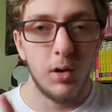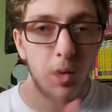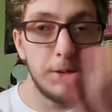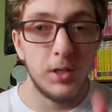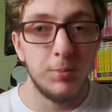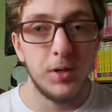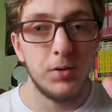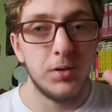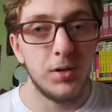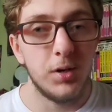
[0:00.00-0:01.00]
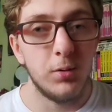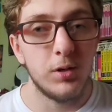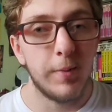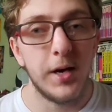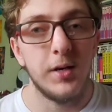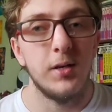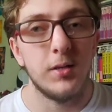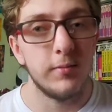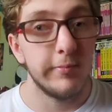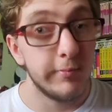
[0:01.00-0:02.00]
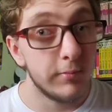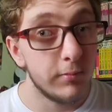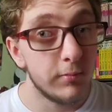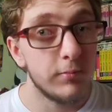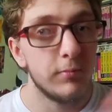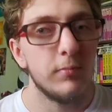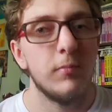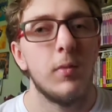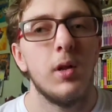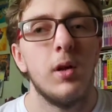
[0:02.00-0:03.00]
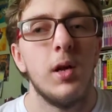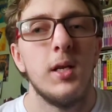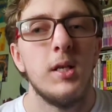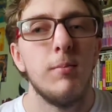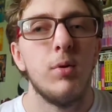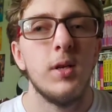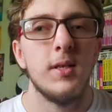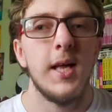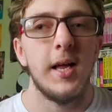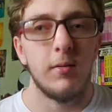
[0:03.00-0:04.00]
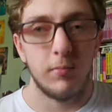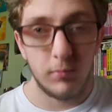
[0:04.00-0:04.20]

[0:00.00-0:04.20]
I mean, superheroes that are doing inspire us. Simple as that.